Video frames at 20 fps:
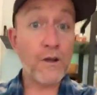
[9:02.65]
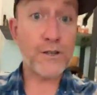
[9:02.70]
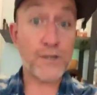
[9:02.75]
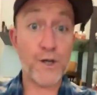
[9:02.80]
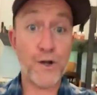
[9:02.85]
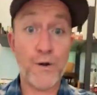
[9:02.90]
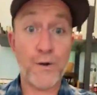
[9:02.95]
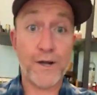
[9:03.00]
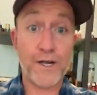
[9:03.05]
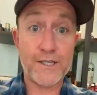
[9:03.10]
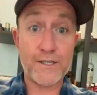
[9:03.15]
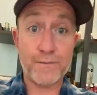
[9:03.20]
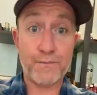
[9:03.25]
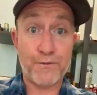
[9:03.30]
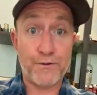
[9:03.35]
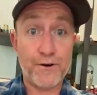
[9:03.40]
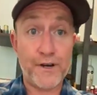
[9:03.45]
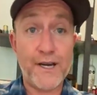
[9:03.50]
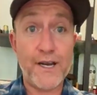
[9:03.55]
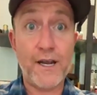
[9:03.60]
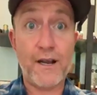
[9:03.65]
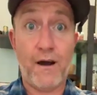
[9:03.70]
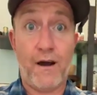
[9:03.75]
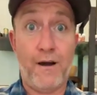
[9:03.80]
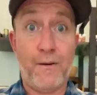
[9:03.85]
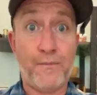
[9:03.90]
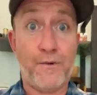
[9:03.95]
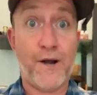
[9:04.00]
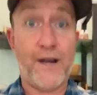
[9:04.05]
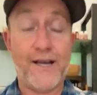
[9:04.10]
So it's a pretty
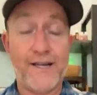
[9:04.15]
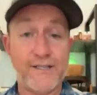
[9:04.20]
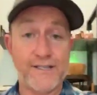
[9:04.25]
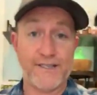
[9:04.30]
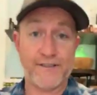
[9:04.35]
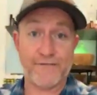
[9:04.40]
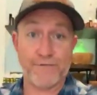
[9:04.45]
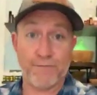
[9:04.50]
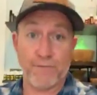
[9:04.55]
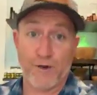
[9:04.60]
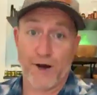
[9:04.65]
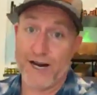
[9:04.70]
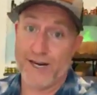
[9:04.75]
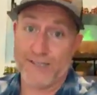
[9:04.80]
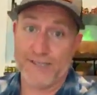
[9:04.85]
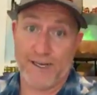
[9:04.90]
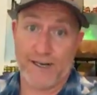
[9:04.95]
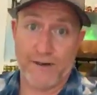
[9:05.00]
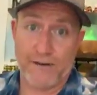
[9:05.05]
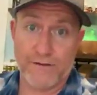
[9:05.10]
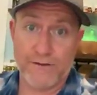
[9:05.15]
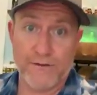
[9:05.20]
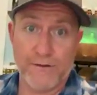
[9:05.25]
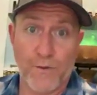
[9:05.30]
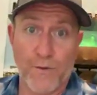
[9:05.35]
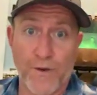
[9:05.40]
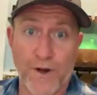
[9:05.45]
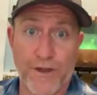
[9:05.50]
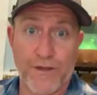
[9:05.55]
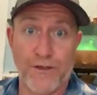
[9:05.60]
comprehensive
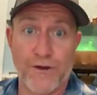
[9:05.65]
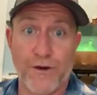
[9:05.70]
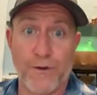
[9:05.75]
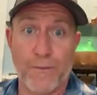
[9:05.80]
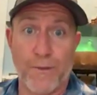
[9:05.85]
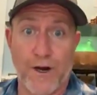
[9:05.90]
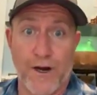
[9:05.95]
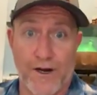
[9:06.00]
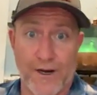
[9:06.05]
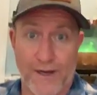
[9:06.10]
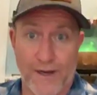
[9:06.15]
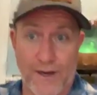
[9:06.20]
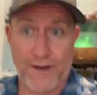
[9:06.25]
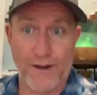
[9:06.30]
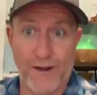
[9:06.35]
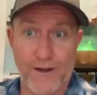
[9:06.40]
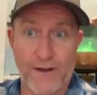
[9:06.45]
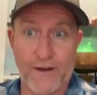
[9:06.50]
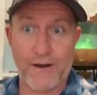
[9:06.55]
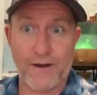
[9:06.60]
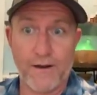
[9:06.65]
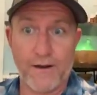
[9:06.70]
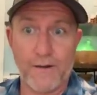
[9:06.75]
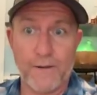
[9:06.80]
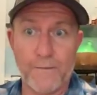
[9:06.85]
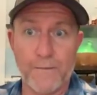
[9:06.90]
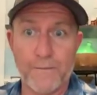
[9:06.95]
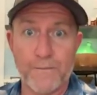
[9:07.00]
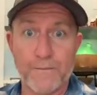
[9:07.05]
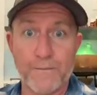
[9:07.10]
breakdown with your body.
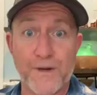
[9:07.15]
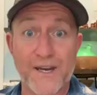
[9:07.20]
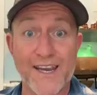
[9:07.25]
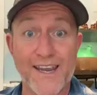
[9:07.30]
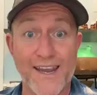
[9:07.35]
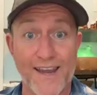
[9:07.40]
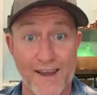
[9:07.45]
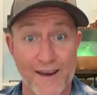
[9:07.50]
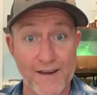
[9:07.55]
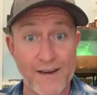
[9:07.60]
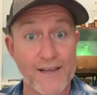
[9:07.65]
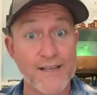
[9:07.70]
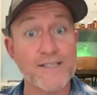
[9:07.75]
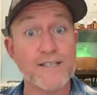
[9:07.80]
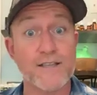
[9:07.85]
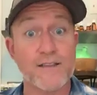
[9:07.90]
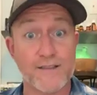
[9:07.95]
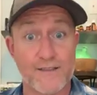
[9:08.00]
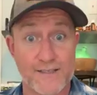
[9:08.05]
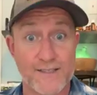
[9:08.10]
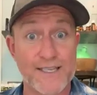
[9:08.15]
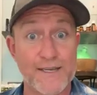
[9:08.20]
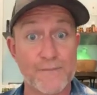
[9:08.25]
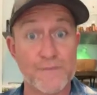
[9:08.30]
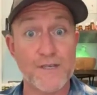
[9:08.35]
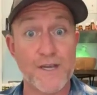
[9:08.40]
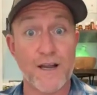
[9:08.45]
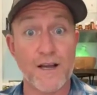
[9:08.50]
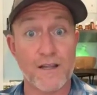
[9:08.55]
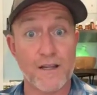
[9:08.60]
But again, it
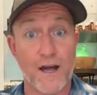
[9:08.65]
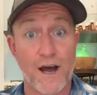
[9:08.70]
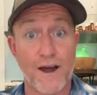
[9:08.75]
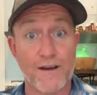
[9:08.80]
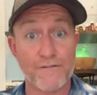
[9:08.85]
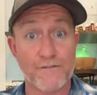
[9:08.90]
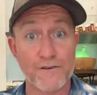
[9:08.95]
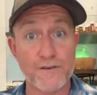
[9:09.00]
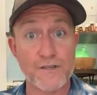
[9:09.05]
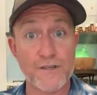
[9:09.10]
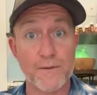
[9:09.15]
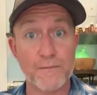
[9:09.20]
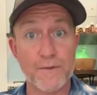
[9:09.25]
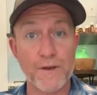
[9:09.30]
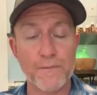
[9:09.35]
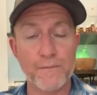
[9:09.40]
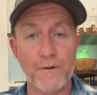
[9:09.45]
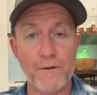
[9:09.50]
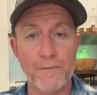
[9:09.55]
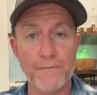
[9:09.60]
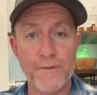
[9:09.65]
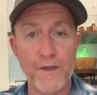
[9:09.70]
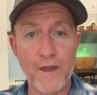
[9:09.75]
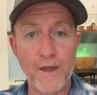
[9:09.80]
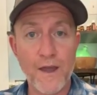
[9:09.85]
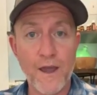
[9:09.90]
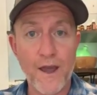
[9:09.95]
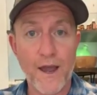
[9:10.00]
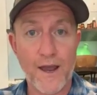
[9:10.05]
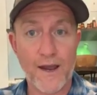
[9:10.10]
seems like a lot for some people,
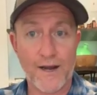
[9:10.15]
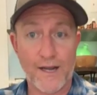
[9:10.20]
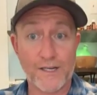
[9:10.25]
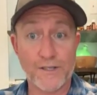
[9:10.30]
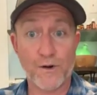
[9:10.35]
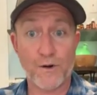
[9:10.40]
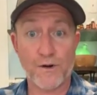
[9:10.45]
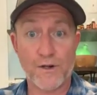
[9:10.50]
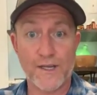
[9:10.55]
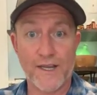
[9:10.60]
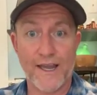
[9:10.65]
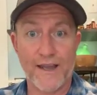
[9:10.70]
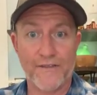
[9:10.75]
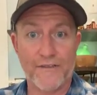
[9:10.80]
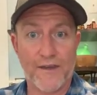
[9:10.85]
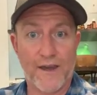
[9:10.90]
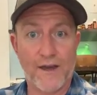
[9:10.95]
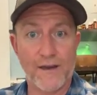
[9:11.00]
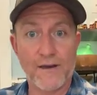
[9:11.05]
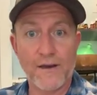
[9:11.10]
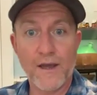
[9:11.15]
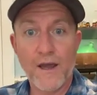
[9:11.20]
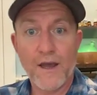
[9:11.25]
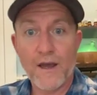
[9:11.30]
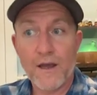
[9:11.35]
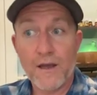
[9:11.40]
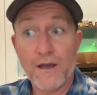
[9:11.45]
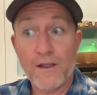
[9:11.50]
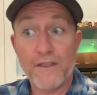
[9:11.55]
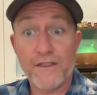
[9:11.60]
and I totally get that.
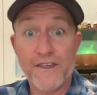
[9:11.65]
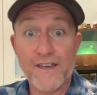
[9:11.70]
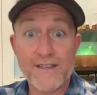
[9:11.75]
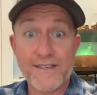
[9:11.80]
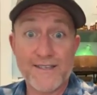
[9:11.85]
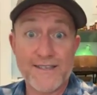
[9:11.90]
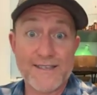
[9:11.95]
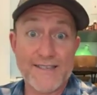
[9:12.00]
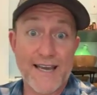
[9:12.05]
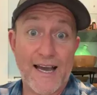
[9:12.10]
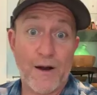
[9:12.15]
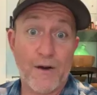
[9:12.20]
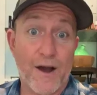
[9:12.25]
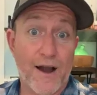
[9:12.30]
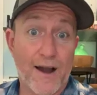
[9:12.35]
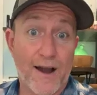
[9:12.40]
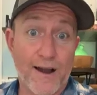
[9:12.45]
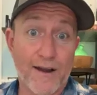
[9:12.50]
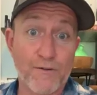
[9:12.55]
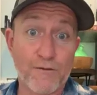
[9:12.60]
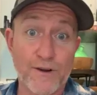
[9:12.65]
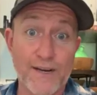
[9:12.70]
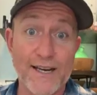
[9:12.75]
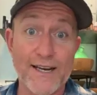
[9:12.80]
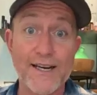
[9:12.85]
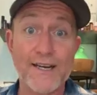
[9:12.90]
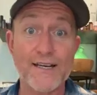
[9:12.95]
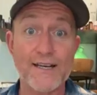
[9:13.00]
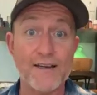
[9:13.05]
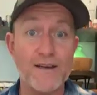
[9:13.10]
This is how I
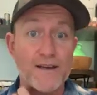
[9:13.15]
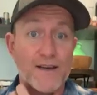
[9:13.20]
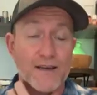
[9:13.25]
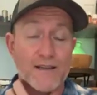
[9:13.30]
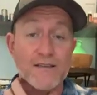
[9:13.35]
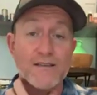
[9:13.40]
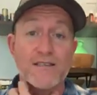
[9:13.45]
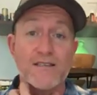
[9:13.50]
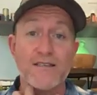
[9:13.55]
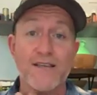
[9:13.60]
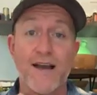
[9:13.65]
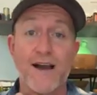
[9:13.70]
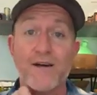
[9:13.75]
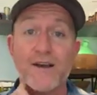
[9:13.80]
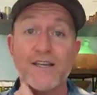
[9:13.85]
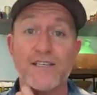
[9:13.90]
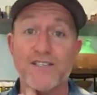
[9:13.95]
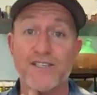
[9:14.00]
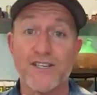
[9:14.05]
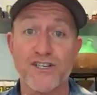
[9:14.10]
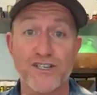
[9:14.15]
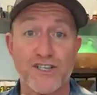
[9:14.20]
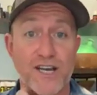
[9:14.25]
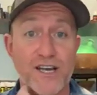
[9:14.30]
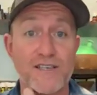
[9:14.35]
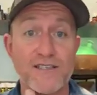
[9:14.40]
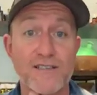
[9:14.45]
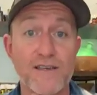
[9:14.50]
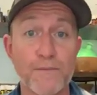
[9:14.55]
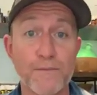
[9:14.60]
read, and this is how I
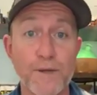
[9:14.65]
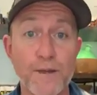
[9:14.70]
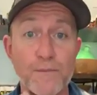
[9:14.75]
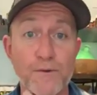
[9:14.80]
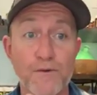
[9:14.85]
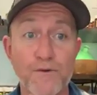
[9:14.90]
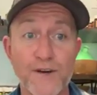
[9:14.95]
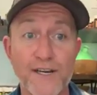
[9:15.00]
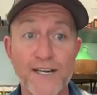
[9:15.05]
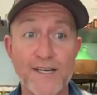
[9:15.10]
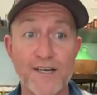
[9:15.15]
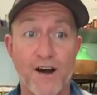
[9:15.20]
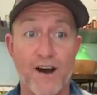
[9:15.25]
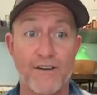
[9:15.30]
suggest that people read.